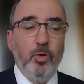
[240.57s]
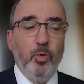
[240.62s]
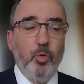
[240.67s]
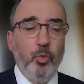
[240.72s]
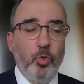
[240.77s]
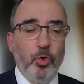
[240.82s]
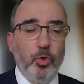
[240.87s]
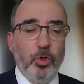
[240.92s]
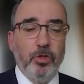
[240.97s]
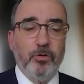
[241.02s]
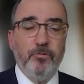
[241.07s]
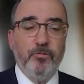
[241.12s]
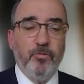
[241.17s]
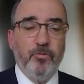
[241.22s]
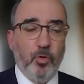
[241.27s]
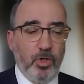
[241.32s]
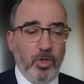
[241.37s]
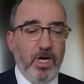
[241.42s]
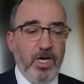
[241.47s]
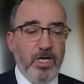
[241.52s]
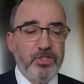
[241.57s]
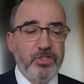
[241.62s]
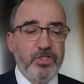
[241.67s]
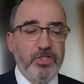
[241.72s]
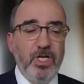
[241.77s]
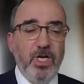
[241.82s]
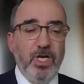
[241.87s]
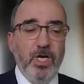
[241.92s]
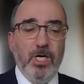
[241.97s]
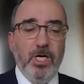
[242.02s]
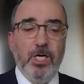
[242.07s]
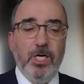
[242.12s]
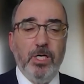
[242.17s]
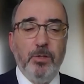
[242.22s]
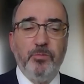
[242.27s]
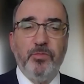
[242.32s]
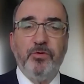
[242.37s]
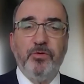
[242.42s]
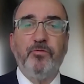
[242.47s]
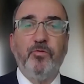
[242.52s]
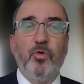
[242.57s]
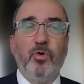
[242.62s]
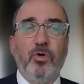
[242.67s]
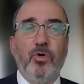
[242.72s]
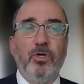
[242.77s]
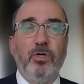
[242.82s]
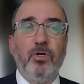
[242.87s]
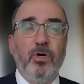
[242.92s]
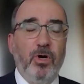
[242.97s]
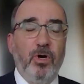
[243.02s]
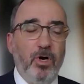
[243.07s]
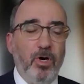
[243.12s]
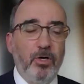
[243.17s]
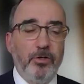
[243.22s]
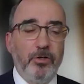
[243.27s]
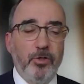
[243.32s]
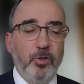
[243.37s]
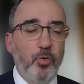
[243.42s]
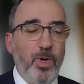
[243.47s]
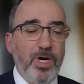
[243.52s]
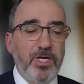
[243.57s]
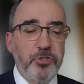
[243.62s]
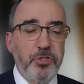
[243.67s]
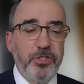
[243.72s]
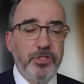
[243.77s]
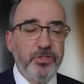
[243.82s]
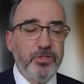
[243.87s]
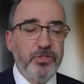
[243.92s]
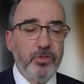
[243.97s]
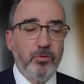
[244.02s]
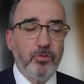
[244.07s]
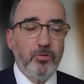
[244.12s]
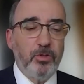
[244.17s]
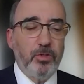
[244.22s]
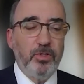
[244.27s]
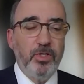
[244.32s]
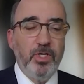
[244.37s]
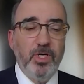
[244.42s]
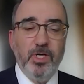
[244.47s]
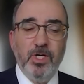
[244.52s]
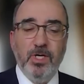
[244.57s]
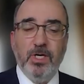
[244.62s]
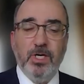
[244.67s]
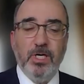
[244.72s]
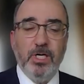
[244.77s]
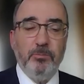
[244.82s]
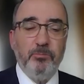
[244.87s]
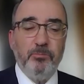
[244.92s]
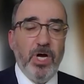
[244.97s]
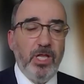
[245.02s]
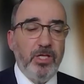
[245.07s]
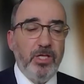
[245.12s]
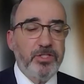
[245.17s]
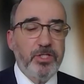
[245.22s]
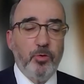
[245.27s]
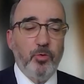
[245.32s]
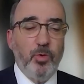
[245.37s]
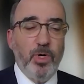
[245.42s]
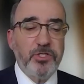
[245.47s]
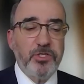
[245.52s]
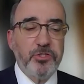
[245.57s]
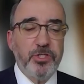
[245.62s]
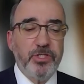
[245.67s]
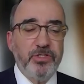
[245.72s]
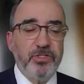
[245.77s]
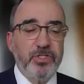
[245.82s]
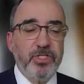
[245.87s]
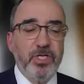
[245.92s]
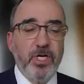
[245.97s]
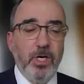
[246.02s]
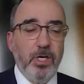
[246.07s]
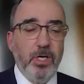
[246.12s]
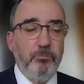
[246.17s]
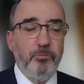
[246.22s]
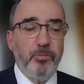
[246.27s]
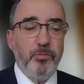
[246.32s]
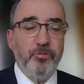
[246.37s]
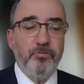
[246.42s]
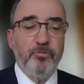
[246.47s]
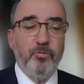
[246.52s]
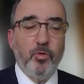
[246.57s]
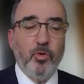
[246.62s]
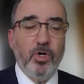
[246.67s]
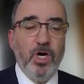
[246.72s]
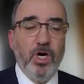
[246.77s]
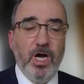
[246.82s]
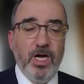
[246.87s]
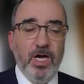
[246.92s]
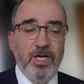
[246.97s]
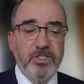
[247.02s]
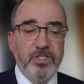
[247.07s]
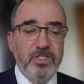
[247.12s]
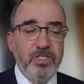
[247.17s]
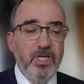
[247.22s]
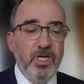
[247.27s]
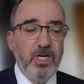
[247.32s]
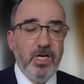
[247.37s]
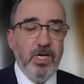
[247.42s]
work for us before harder questions or policy questions come before us.